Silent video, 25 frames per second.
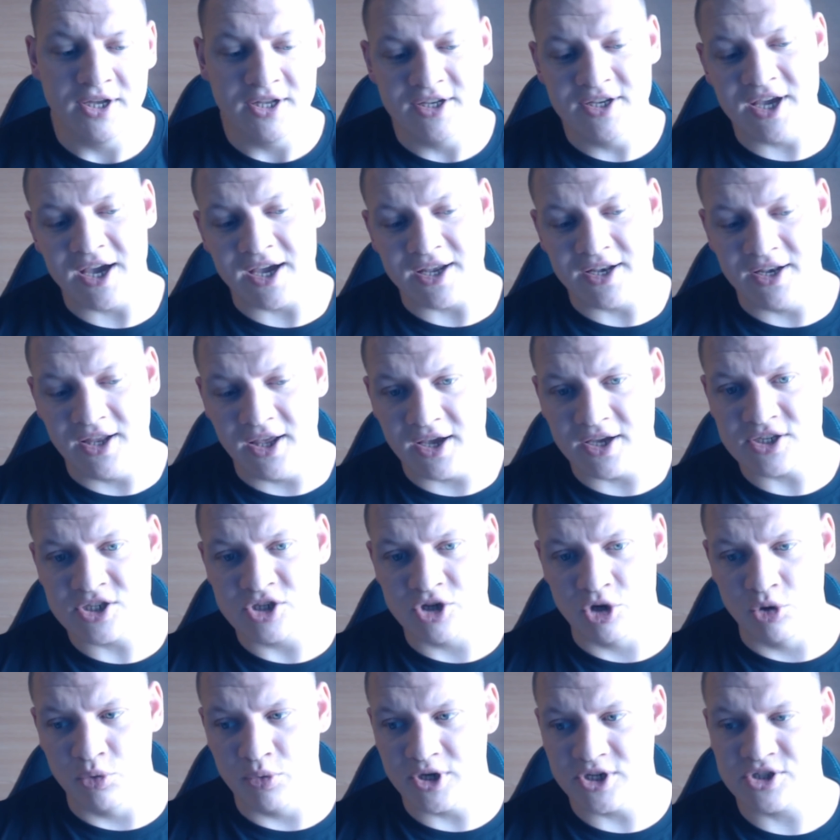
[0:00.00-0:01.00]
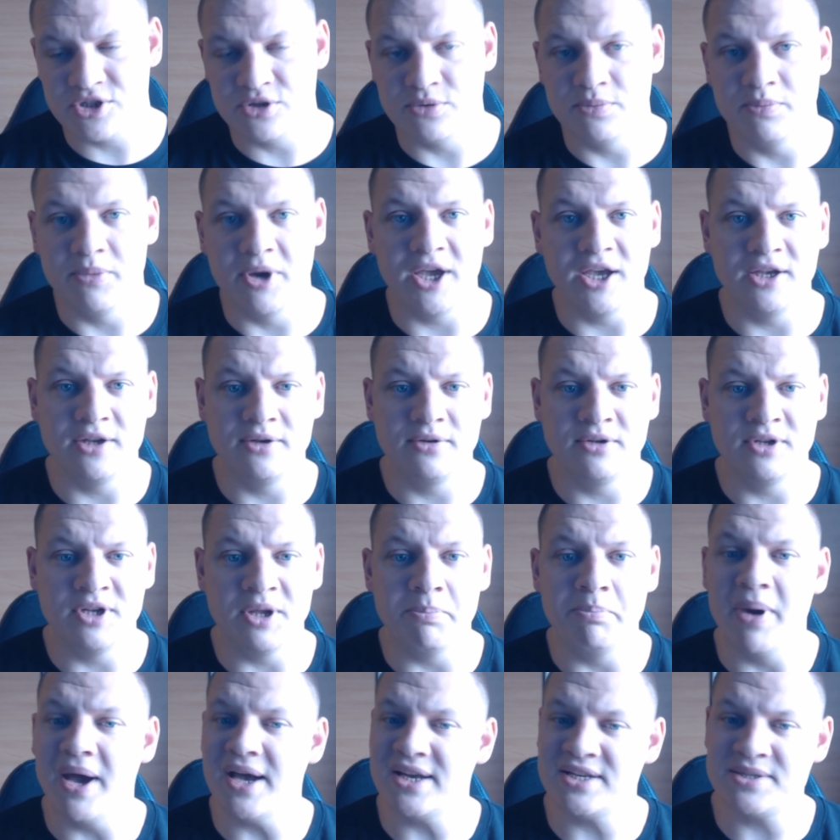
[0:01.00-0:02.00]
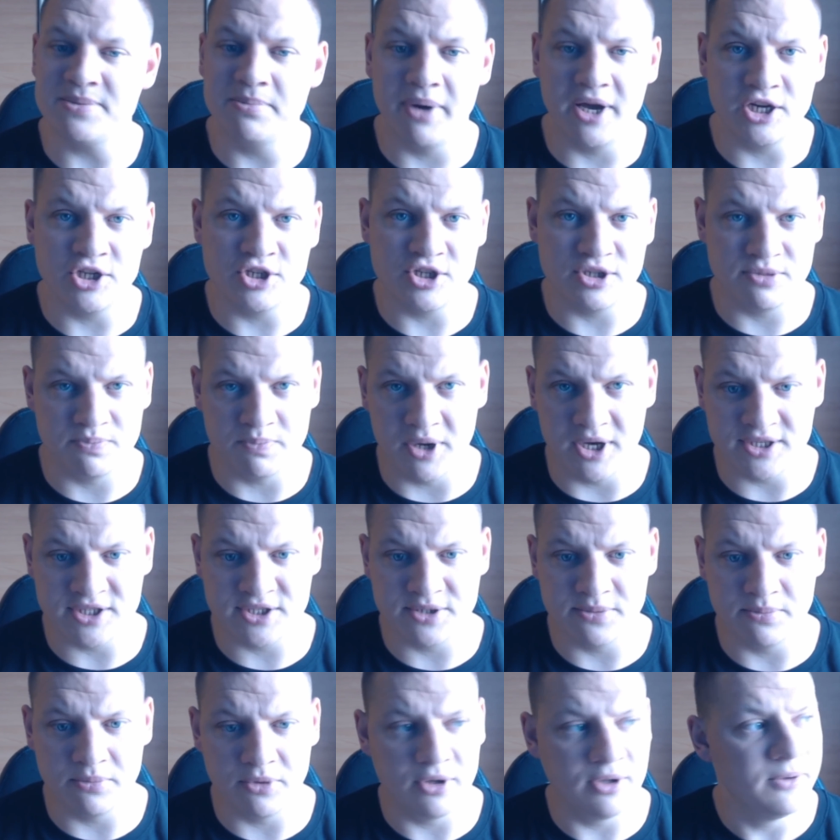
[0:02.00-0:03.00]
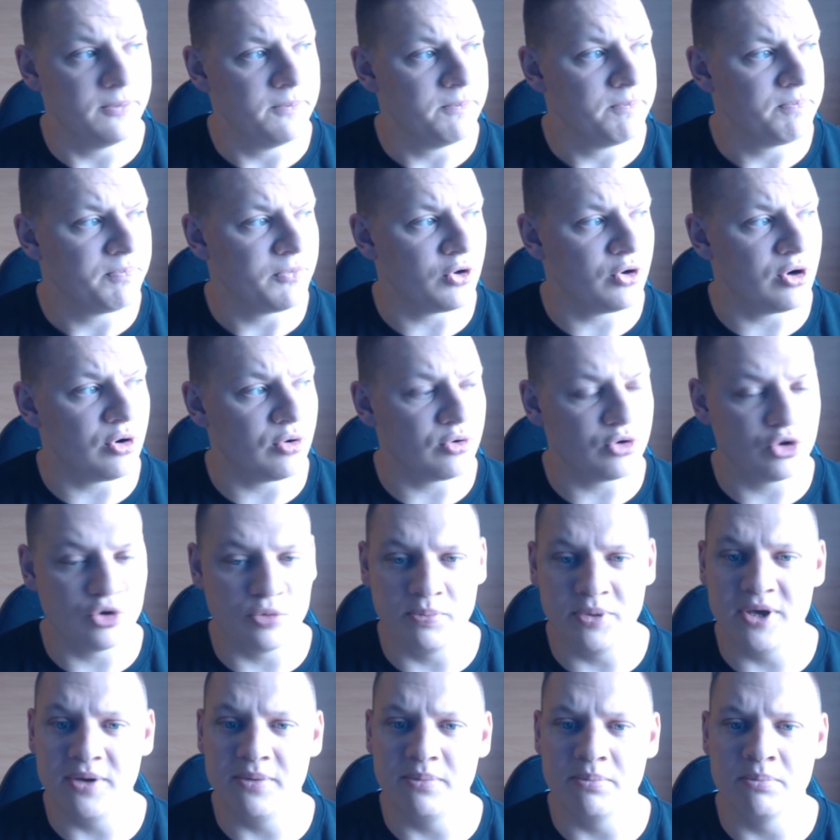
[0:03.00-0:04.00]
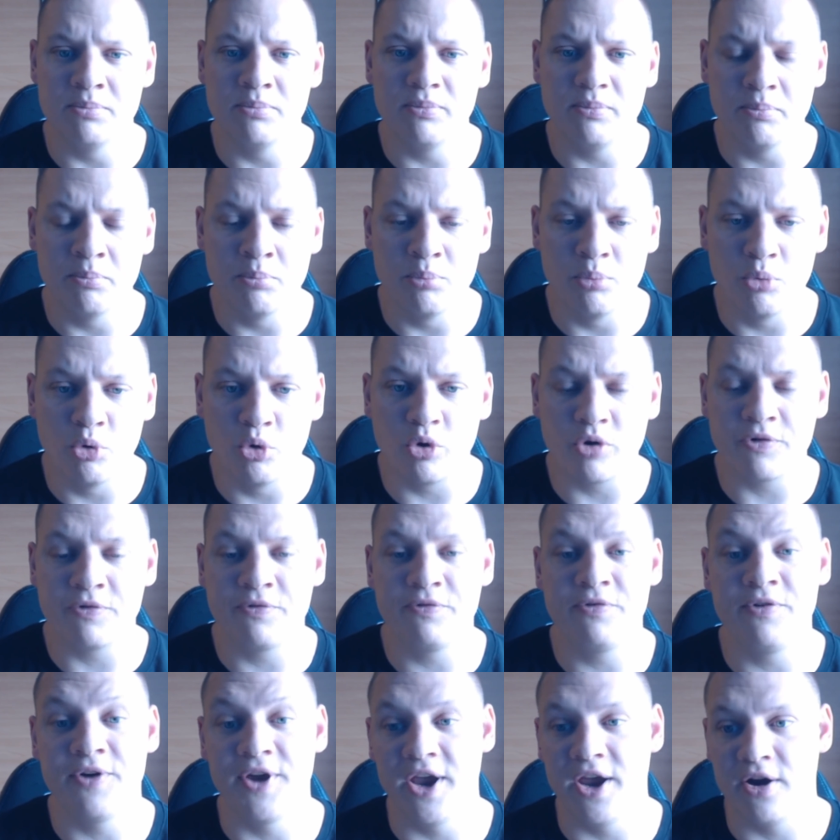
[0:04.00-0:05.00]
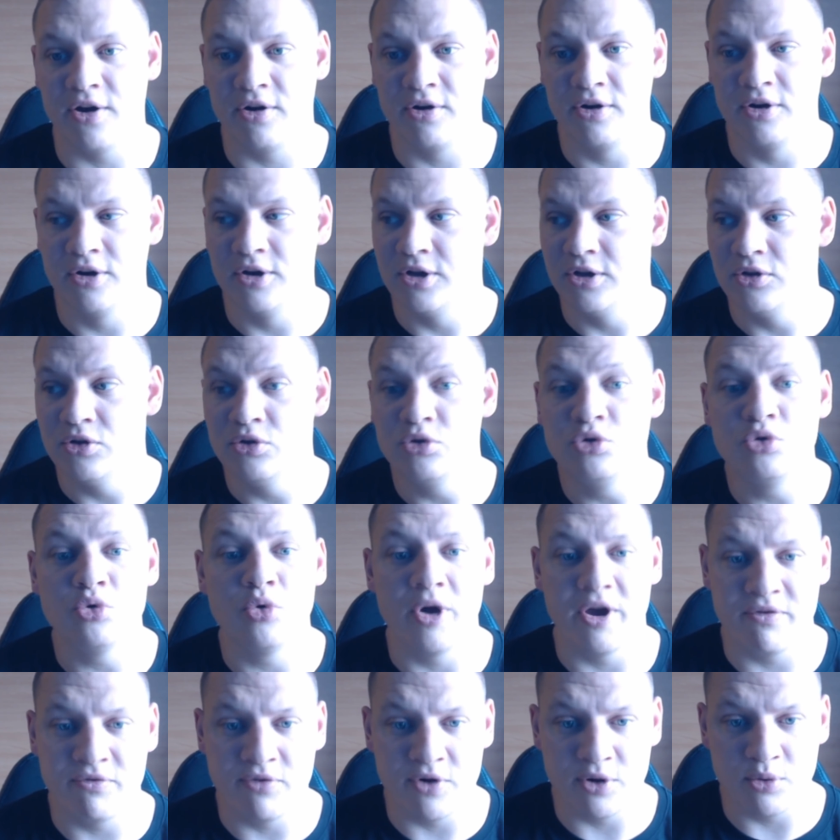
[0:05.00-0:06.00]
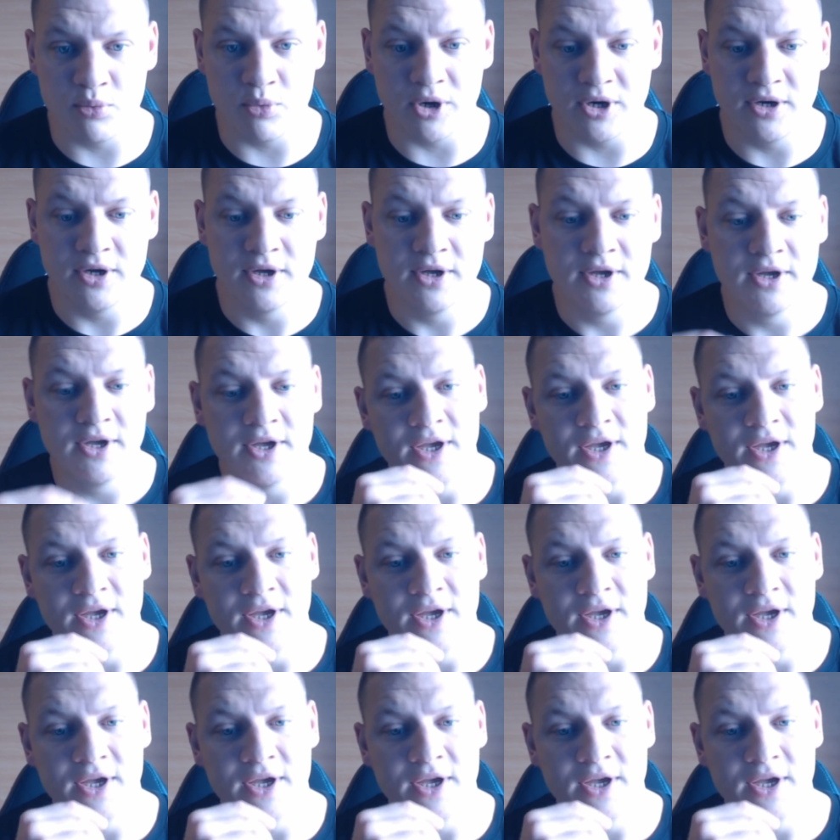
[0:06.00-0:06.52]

The idea is always to make the best matches possible, to be more fair to everyone.